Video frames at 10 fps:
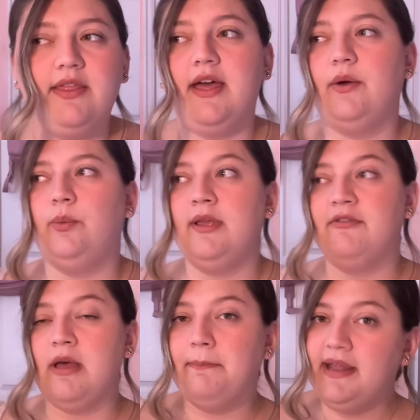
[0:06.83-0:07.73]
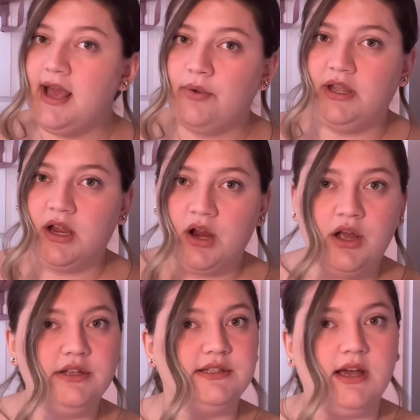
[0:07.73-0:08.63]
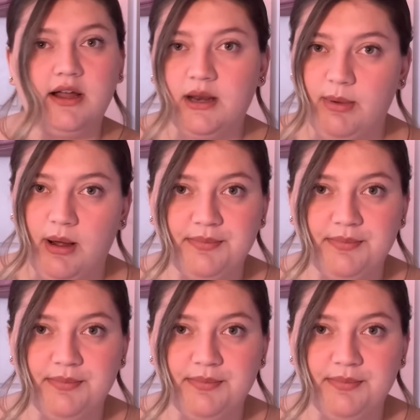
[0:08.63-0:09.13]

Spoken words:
that we've been out here talking about